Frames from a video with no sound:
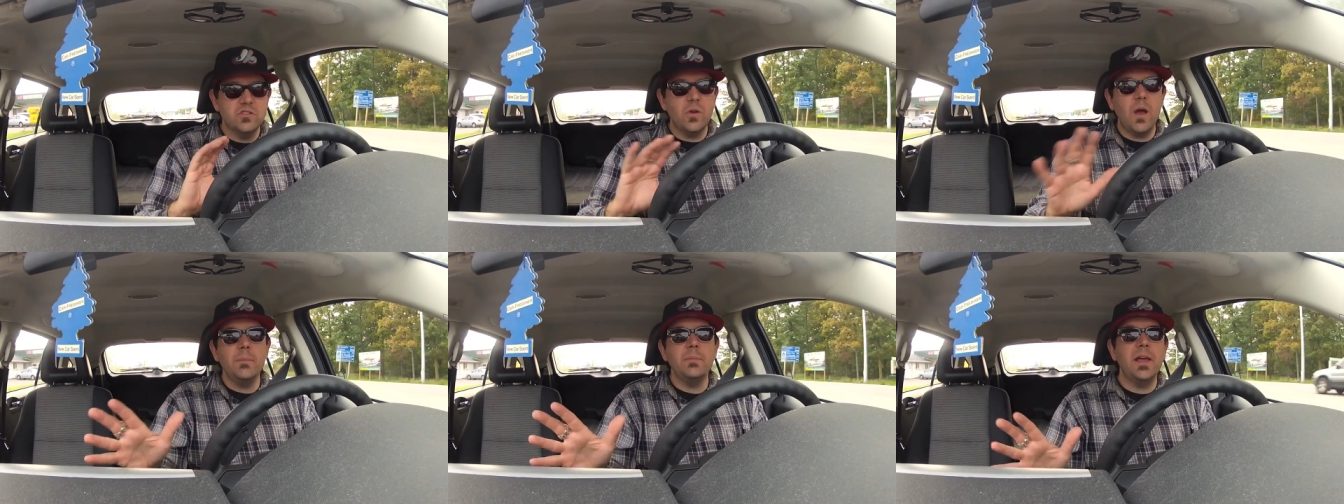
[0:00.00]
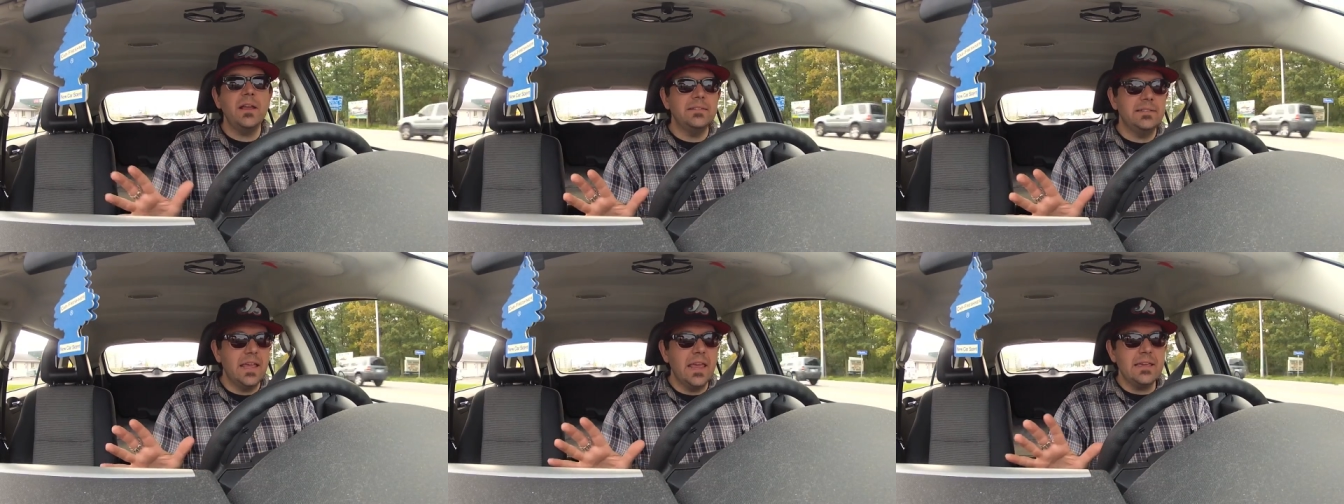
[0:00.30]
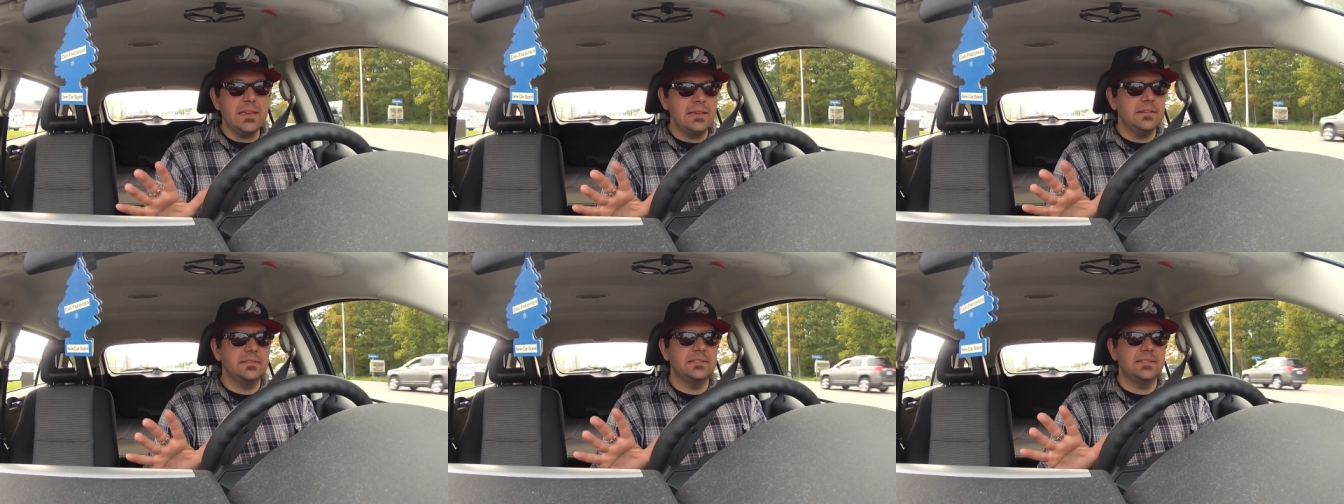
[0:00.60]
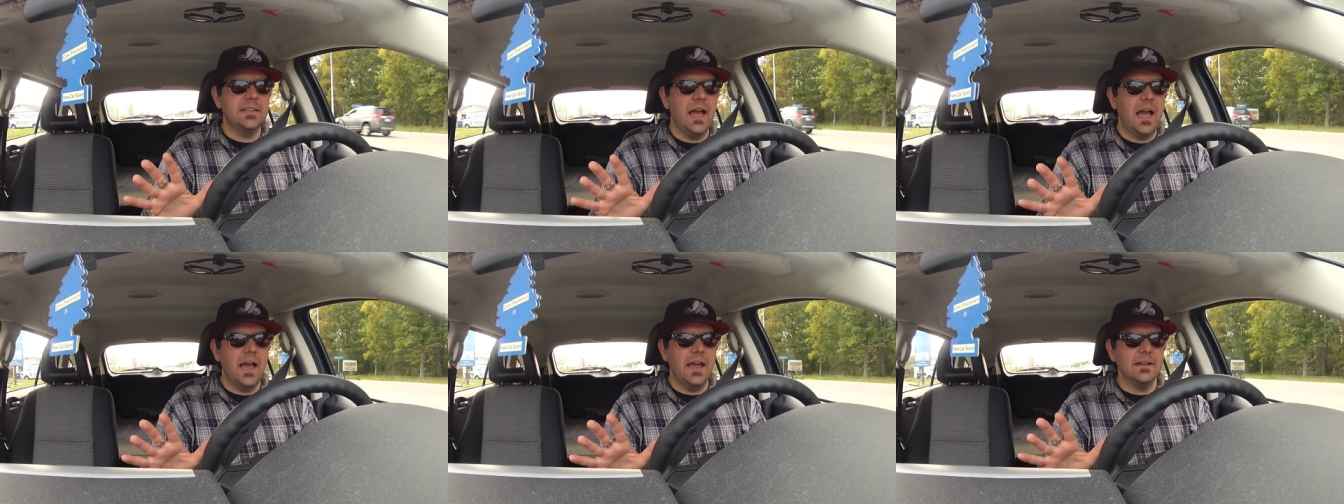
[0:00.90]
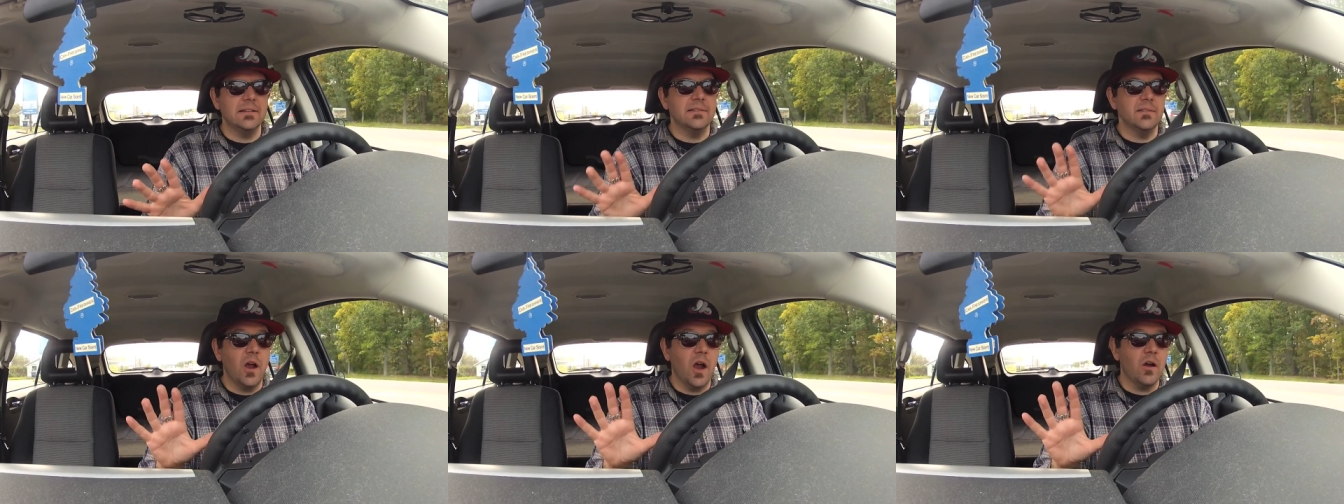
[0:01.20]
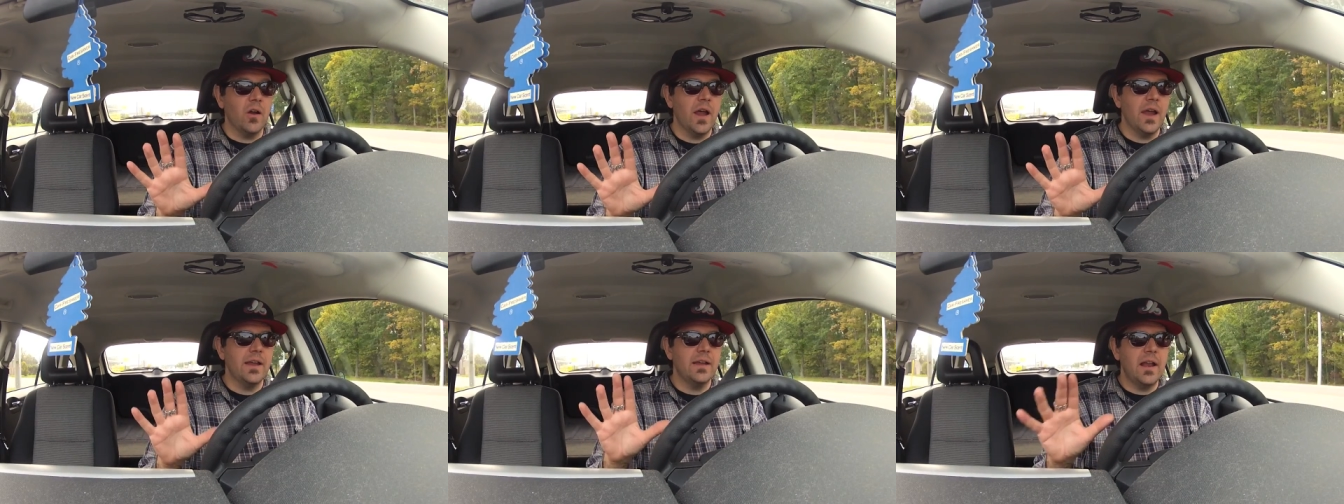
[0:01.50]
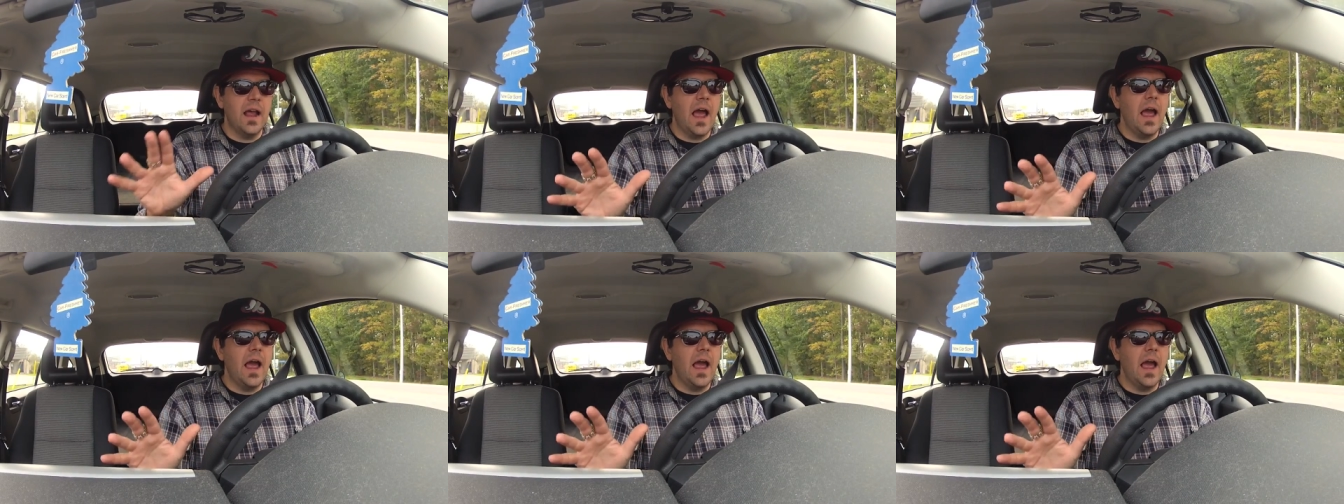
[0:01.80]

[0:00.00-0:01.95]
so I'm not taking sides, all right?